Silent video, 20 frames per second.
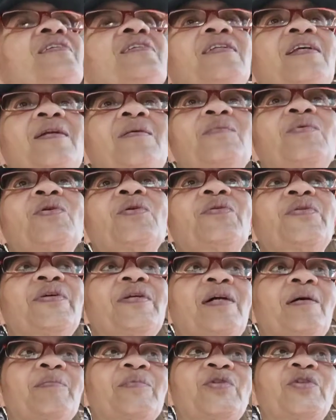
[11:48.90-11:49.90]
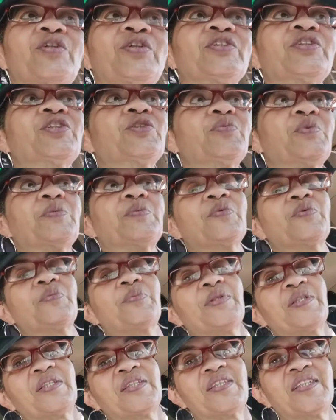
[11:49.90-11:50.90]
let them know that I'm good because people will be
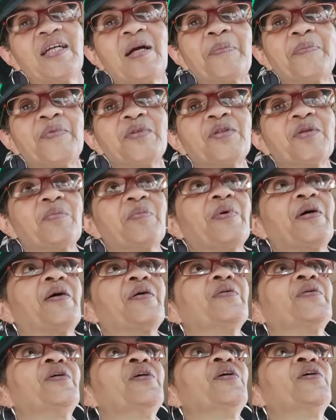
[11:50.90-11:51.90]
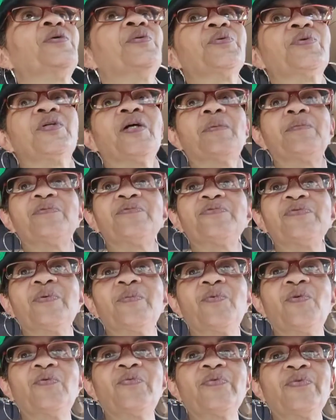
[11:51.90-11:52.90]
skeptical about you coming from
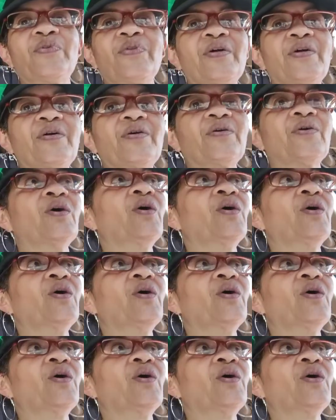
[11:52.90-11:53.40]
over there,